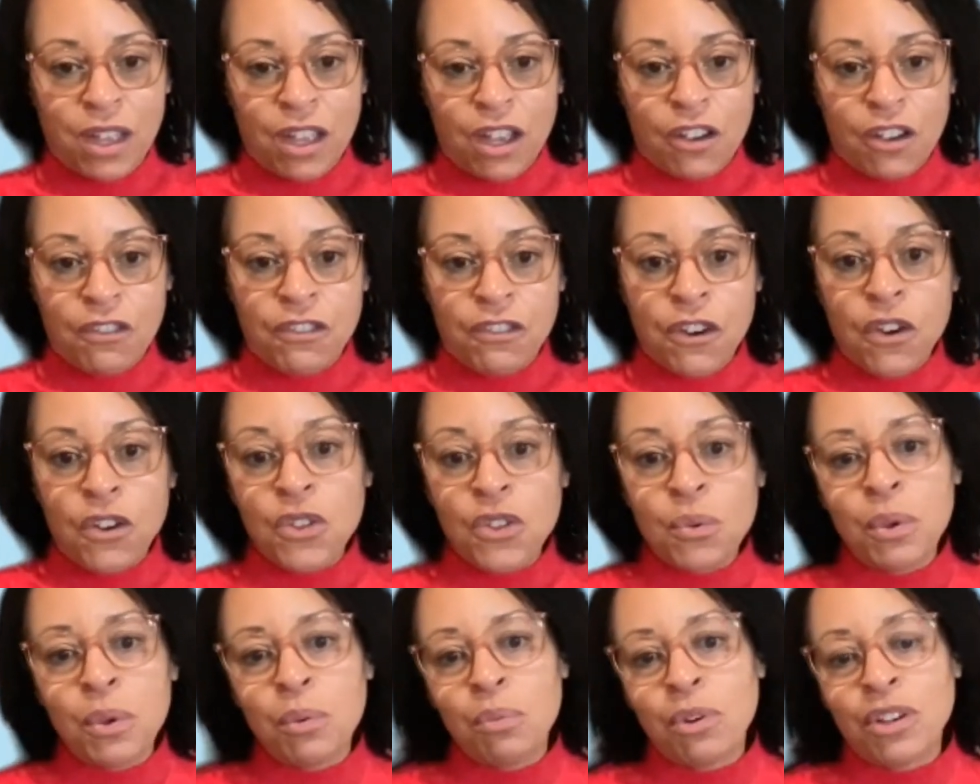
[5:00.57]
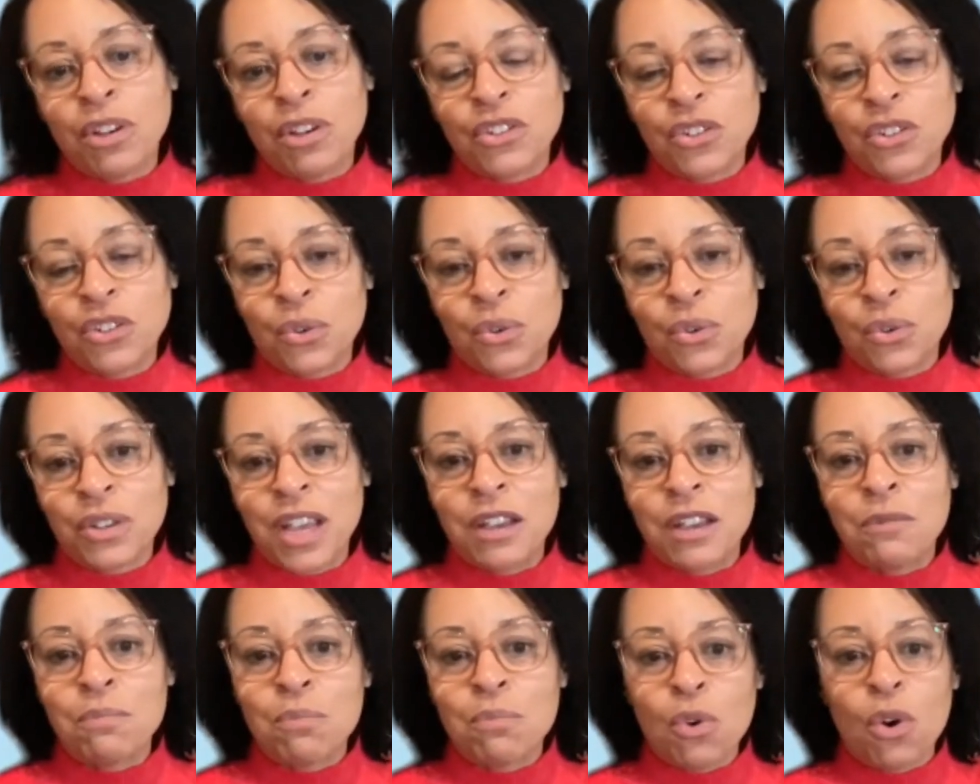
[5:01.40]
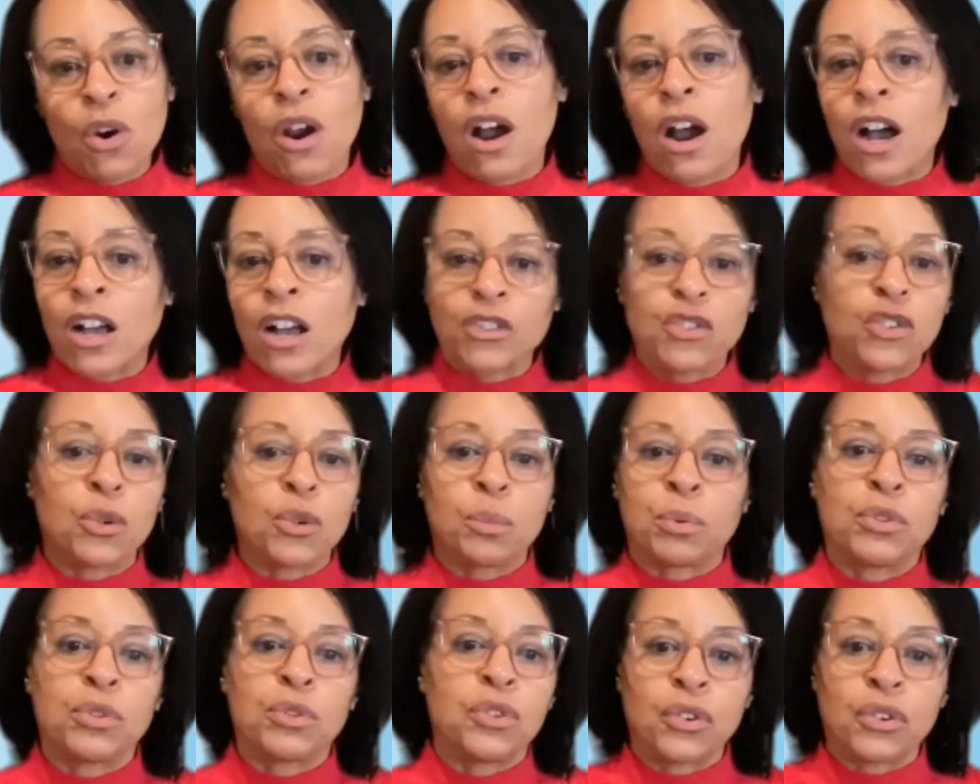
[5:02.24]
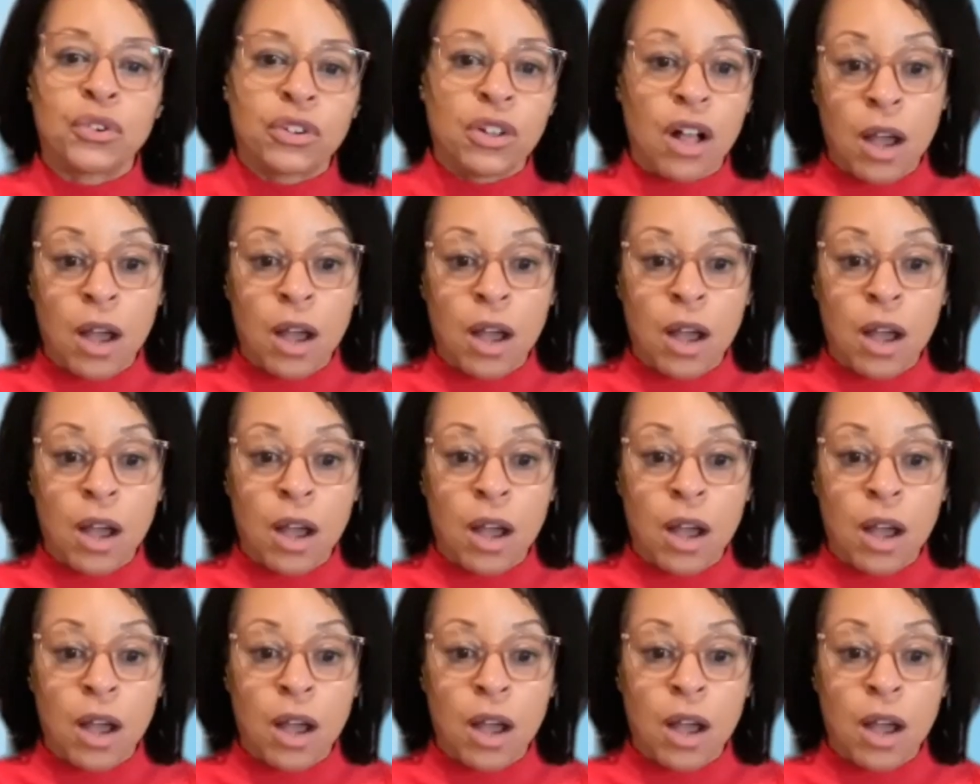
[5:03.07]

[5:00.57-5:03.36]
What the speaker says: Further, we want to create more entrepreneurial